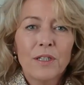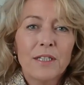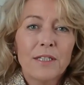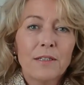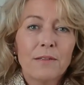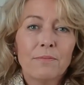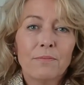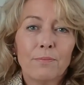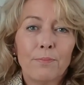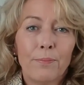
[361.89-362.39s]

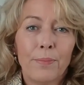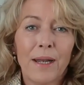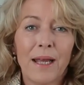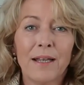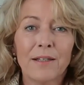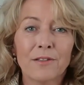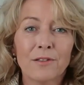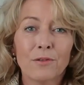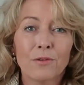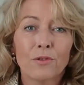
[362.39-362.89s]
This
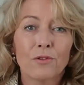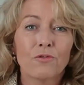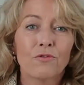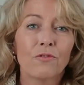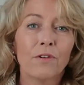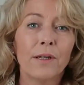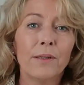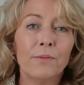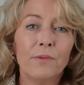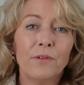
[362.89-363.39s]
blouse looks
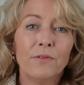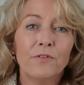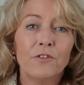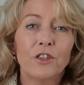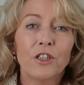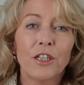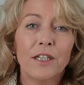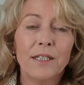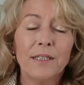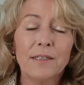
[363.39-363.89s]
great with
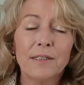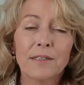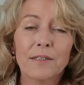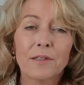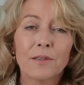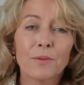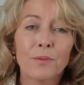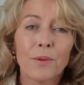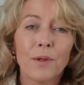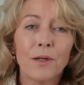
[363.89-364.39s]
jeans
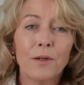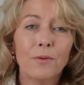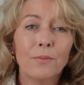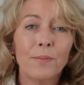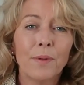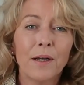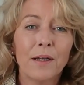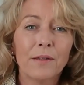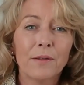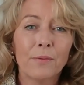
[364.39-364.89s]
as well,
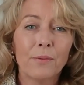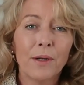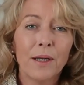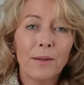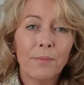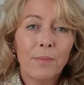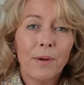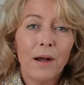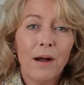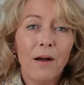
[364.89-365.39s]
by the
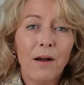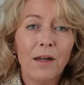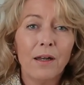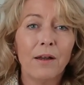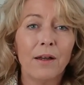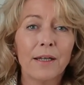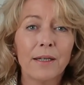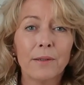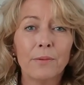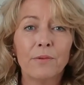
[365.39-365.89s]
way, but I
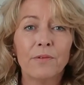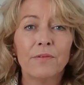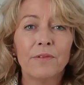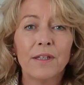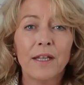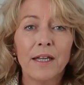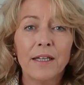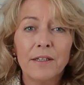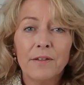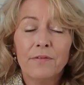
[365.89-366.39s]
like it with
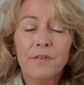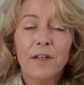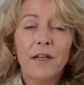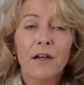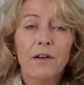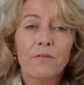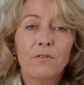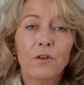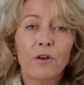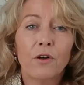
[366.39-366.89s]
navy.
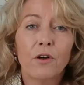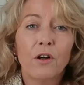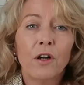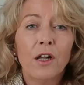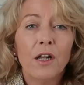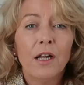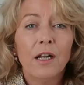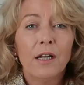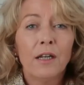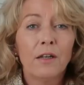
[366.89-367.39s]
I've got
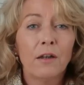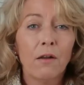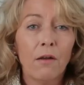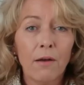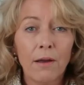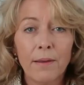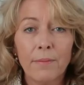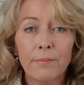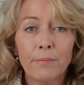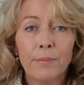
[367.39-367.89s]

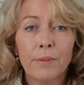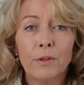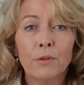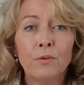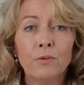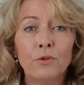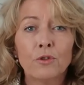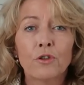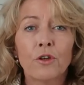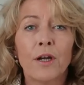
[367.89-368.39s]
light
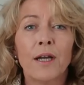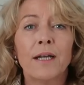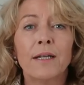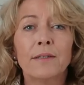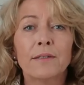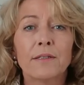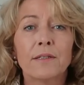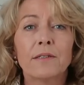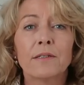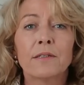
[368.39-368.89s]
blue
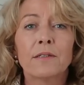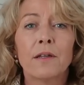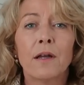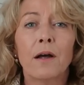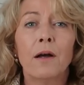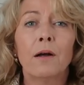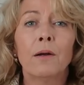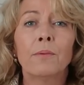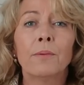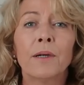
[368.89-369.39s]
trousers
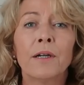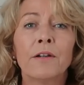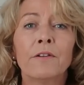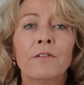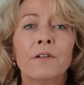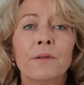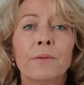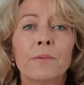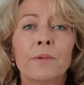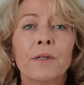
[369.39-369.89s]
that I
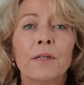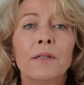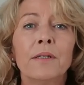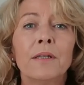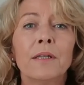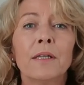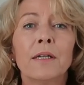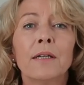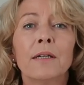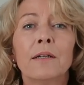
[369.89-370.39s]
wear it
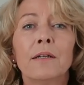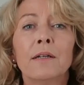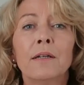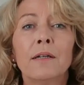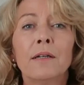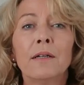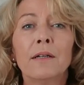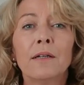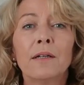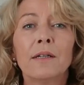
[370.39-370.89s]
with.
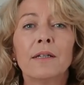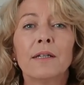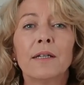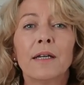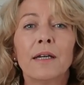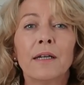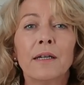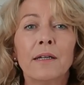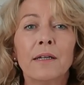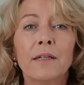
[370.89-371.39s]

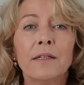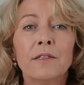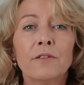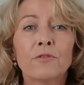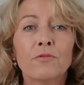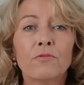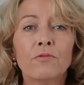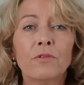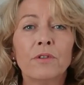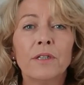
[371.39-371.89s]
Yeah,
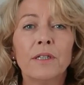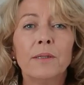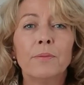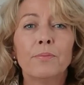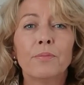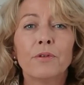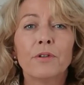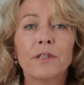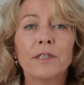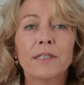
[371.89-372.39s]
it's really
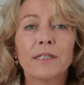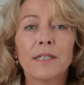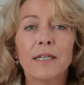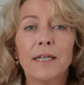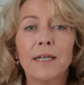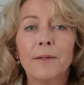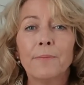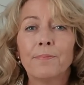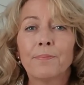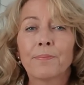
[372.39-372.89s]

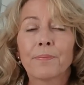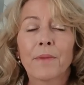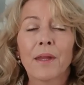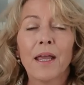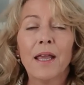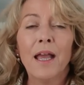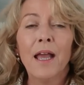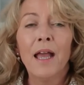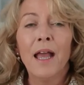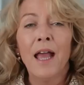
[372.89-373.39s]
pretty.
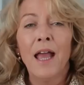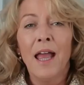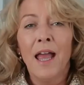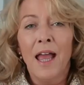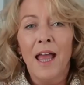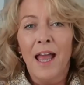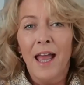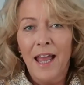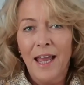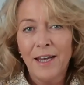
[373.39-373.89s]

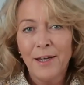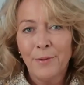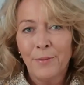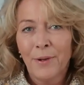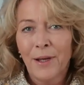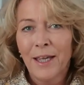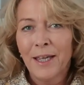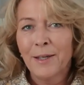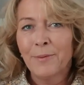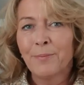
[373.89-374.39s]

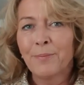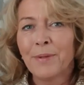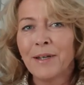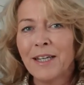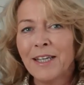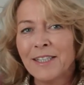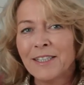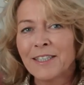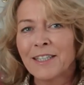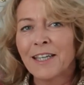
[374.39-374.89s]
Anyway,
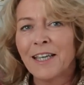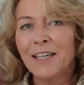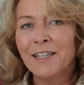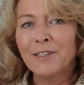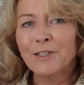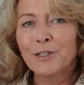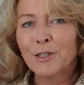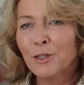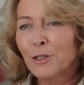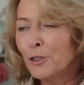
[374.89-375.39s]
let's get
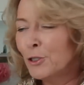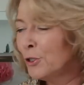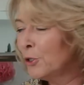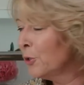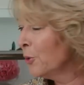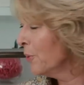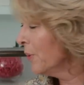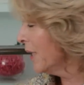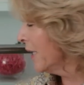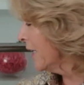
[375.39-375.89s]
into the new